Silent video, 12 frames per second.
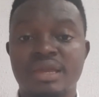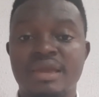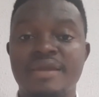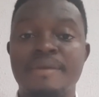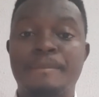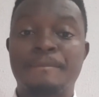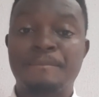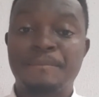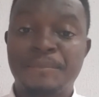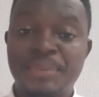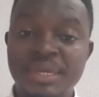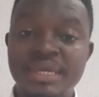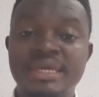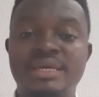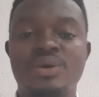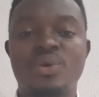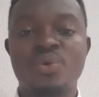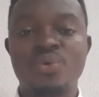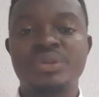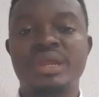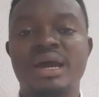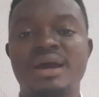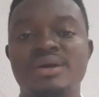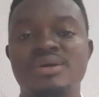a big
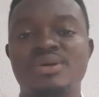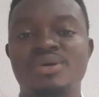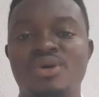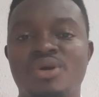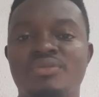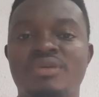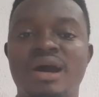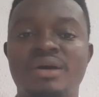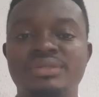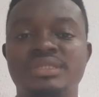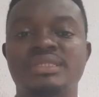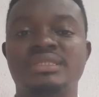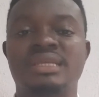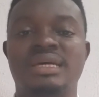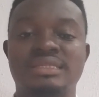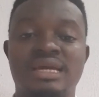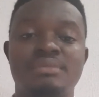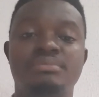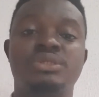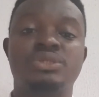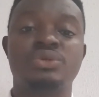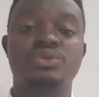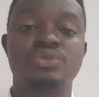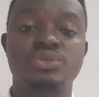owner of houses that can be
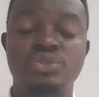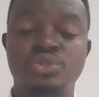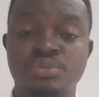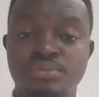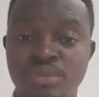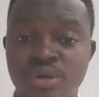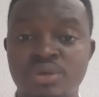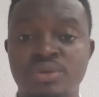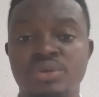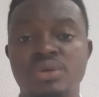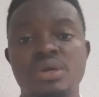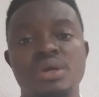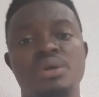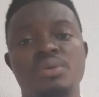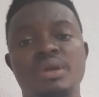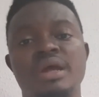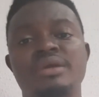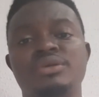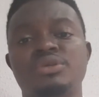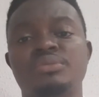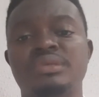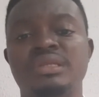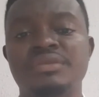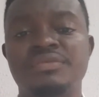sold tomorrow. What are you going to
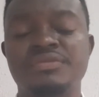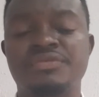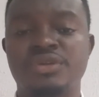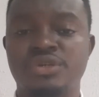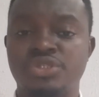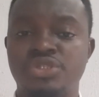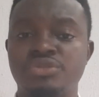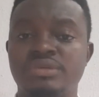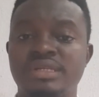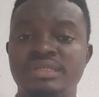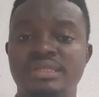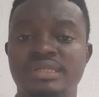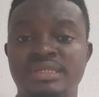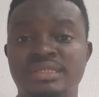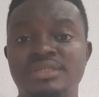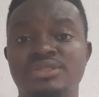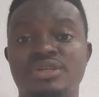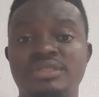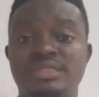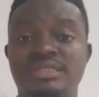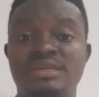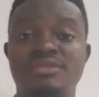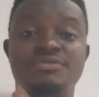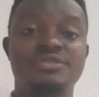be leaving for your children? Is it just a
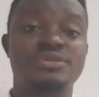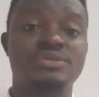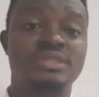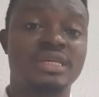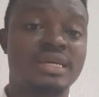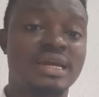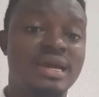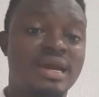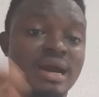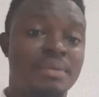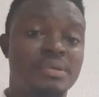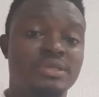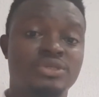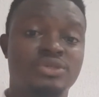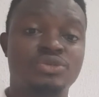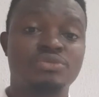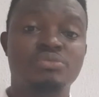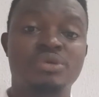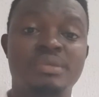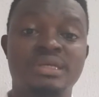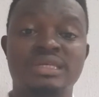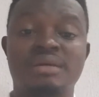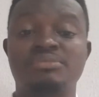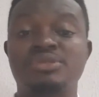selfie you take about the good
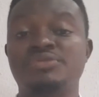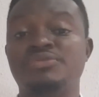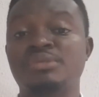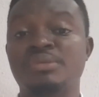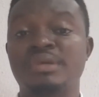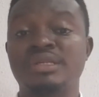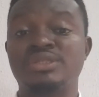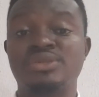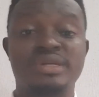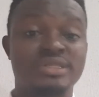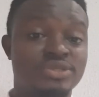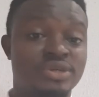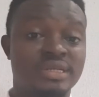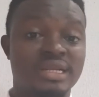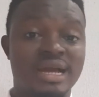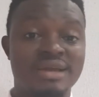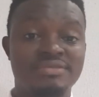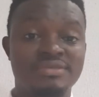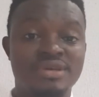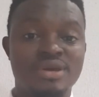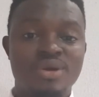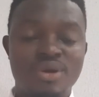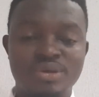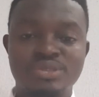moment and beautiful moment you enjoyed life,
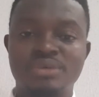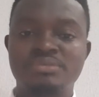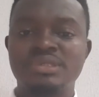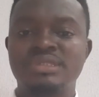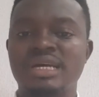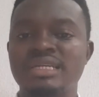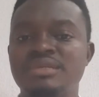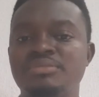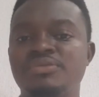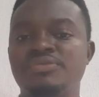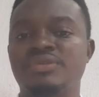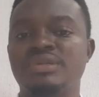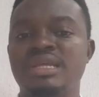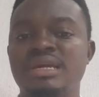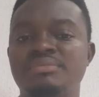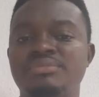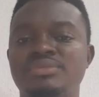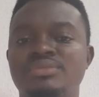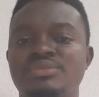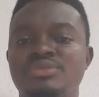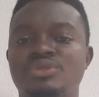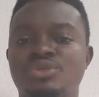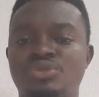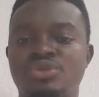or something tangible for them
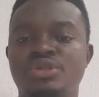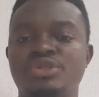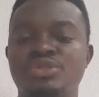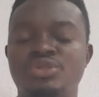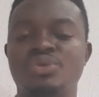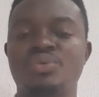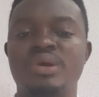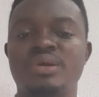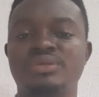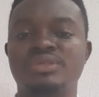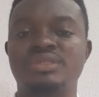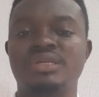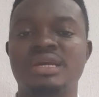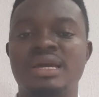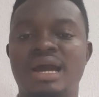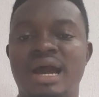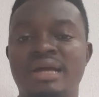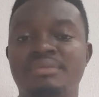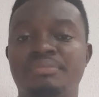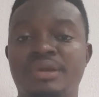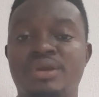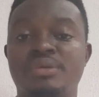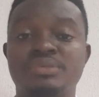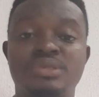to turn into wealth and
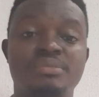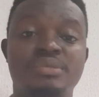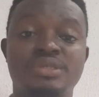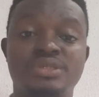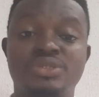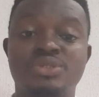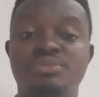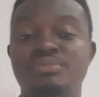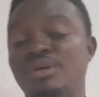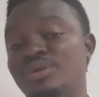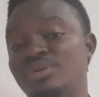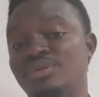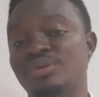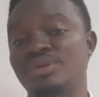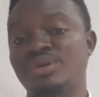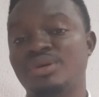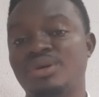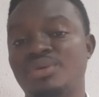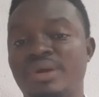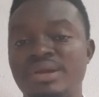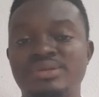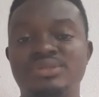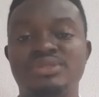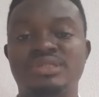become somebody tomorrow? Why
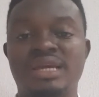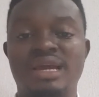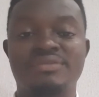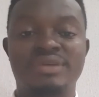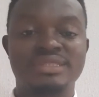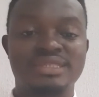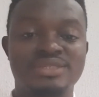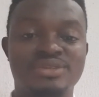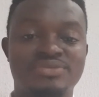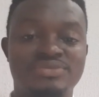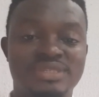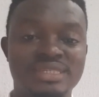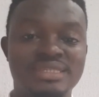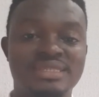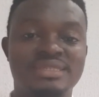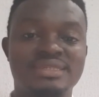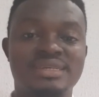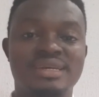don't you take advantage of these